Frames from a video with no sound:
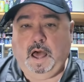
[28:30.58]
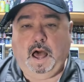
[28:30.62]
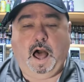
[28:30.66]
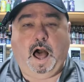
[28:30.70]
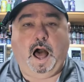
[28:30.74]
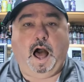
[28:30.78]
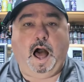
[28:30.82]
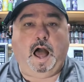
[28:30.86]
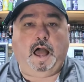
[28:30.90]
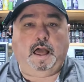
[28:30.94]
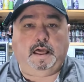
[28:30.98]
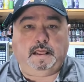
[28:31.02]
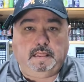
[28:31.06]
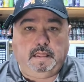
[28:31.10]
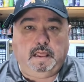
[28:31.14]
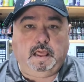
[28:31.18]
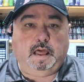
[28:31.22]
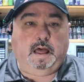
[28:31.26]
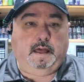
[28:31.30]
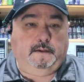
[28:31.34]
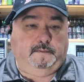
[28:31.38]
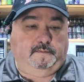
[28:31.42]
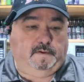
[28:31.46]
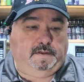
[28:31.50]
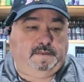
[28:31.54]
I
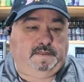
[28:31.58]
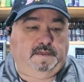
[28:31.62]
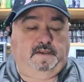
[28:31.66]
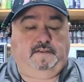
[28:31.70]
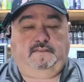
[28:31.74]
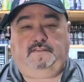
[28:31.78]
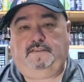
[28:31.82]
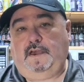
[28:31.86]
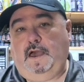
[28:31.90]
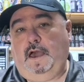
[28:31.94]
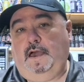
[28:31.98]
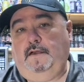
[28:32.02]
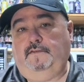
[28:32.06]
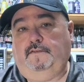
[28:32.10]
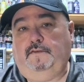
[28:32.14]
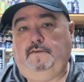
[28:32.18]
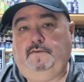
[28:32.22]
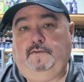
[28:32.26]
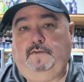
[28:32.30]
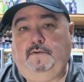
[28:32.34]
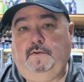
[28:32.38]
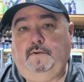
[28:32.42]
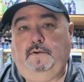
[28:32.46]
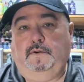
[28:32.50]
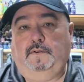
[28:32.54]
love what these guys are
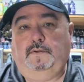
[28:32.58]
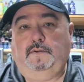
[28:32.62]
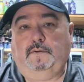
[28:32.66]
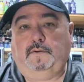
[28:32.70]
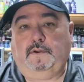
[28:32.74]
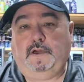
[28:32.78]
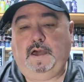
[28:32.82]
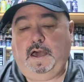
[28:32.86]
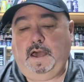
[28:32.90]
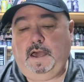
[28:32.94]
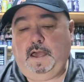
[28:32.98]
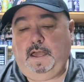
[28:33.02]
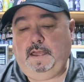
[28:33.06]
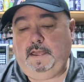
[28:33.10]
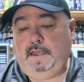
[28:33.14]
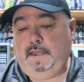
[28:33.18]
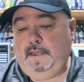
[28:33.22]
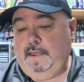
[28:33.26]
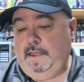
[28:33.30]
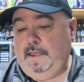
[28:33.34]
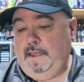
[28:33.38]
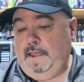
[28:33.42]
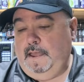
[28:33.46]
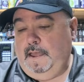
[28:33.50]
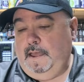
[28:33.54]
doing, okay?
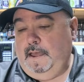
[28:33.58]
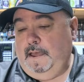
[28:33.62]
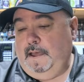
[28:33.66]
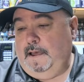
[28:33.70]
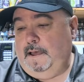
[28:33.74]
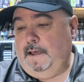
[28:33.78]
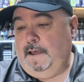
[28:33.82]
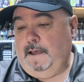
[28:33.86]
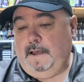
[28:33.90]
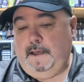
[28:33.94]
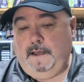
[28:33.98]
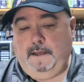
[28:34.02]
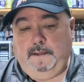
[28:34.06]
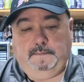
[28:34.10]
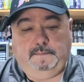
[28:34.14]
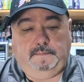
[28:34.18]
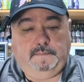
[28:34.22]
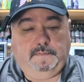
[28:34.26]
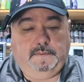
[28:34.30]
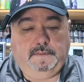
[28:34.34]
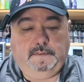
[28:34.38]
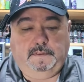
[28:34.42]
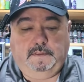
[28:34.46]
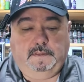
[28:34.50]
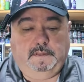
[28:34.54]

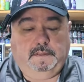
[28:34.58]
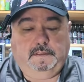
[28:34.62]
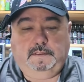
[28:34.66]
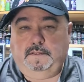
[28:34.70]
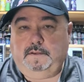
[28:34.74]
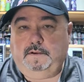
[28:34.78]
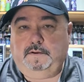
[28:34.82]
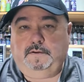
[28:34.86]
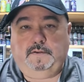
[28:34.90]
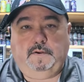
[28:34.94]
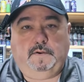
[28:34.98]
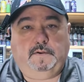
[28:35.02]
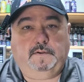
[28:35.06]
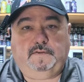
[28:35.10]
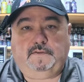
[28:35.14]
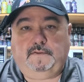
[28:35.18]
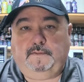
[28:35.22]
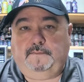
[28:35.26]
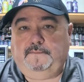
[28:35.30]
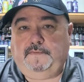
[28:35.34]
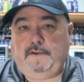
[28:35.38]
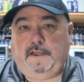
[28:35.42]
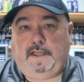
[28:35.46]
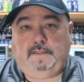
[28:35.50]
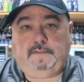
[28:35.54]
They're doing
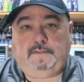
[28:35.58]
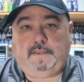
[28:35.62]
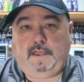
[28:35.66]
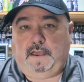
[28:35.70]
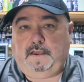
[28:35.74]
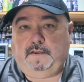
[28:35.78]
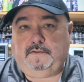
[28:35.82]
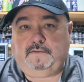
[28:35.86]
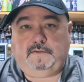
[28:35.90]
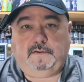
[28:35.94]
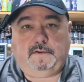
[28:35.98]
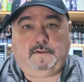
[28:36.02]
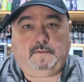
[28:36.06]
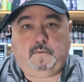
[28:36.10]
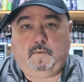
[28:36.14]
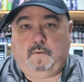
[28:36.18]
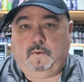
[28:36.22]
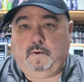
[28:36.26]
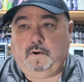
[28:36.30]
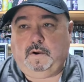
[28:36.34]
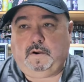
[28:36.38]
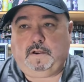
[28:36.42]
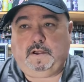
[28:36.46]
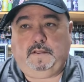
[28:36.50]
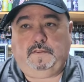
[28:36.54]
some fantastic
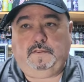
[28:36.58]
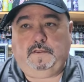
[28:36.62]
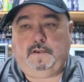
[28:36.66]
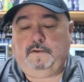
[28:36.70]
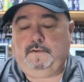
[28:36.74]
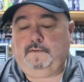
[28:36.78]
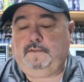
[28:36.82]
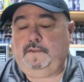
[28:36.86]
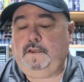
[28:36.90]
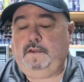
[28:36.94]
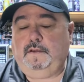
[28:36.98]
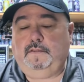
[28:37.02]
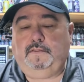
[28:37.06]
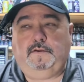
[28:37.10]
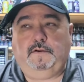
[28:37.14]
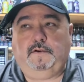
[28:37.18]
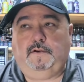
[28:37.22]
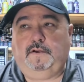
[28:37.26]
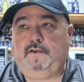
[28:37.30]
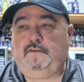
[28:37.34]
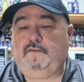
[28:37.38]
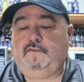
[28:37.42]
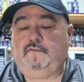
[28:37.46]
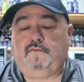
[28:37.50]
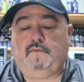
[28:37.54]
work, and they're
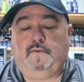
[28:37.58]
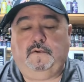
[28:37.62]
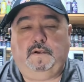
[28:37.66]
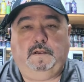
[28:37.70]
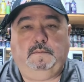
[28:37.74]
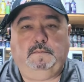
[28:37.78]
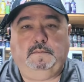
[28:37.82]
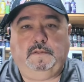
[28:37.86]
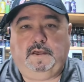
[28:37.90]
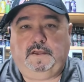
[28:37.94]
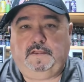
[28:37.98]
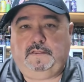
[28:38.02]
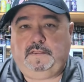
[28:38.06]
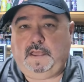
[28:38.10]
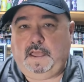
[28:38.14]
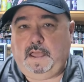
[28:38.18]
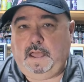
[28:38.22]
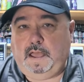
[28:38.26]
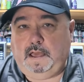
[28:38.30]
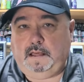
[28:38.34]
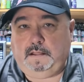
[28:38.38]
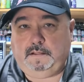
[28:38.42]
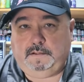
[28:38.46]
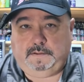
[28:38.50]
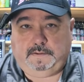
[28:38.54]
extremely
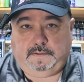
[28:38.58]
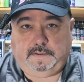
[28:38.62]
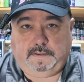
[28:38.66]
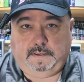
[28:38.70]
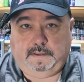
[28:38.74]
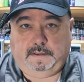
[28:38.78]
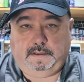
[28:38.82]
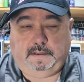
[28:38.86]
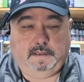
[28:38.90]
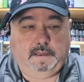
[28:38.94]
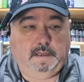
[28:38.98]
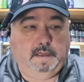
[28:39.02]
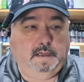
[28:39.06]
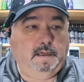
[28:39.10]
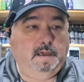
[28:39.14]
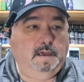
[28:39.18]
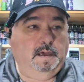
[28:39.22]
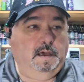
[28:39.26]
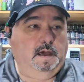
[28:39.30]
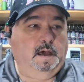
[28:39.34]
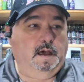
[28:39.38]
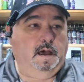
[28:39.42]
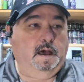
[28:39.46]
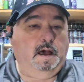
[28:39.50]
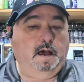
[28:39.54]
talented.
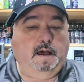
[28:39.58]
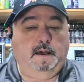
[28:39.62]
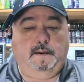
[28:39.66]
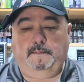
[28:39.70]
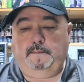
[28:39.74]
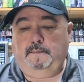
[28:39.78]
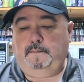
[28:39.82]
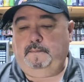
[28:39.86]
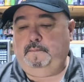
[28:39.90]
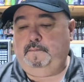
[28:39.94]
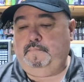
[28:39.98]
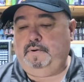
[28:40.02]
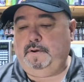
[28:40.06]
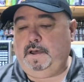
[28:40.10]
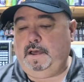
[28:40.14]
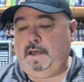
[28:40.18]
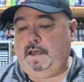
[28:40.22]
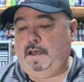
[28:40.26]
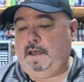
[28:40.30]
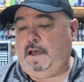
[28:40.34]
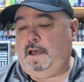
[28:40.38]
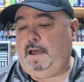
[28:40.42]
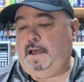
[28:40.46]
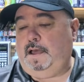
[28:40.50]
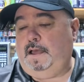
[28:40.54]

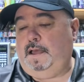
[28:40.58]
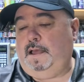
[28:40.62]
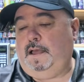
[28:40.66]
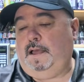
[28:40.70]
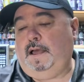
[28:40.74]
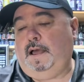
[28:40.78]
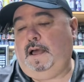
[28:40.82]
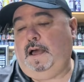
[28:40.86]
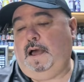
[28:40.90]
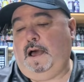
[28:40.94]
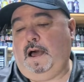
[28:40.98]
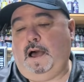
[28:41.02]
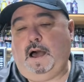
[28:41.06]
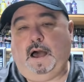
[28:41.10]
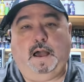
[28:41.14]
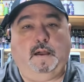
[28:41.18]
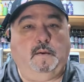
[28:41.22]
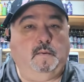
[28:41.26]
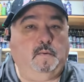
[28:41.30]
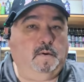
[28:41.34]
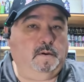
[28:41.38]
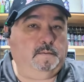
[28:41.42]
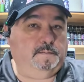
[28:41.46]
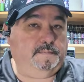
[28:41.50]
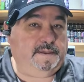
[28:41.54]
But I
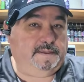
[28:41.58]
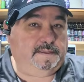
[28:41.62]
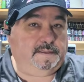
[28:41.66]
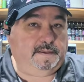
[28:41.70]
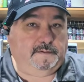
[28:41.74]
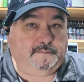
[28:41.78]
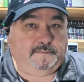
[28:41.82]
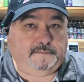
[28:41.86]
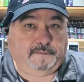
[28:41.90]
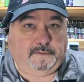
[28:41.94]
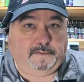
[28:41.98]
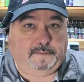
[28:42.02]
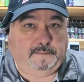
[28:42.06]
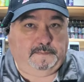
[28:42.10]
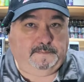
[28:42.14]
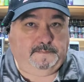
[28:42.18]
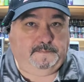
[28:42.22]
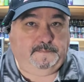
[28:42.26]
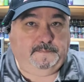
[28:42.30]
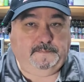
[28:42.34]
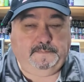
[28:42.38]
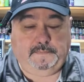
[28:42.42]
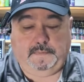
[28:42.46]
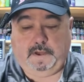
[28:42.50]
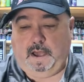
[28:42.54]
want to be different.
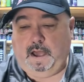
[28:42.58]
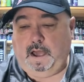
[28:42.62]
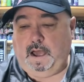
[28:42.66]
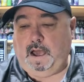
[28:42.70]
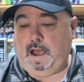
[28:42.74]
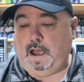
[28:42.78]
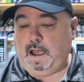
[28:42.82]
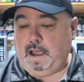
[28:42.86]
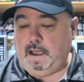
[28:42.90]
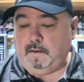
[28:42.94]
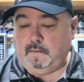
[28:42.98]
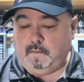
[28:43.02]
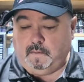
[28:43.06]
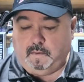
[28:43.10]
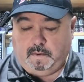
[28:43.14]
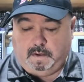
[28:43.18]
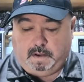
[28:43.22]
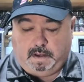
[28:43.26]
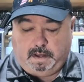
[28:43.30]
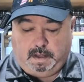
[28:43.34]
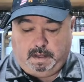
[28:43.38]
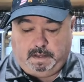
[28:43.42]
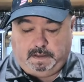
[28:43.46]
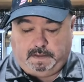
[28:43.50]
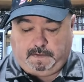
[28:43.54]
I
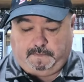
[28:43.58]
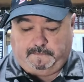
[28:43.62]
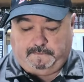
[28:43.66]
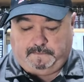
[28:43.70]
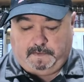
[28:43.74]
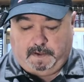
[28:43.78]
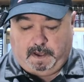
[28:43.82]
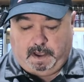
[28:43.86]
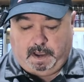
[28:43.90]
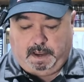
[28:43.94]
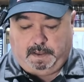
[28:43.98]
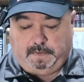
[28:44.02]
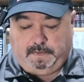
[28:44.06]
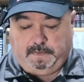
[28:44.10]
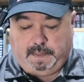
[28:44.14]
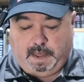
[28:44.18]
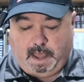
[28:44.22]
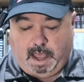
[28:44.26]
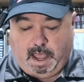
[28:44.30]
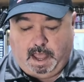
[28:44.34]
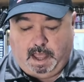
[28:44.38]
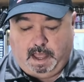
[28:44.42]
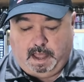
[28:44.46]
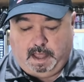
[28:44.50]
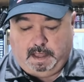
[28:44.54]
want to find
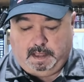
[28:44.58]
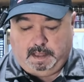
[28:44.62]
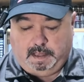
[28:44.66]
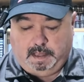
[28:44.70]
that